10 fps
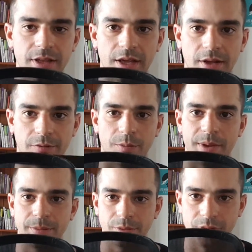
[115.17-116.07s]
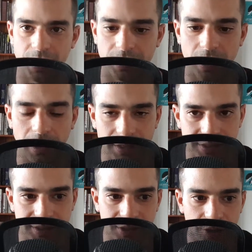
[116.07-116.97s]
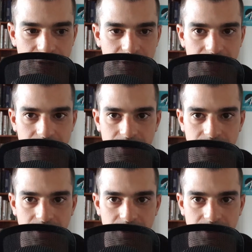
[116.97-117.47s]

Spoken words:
and for people that are listening only,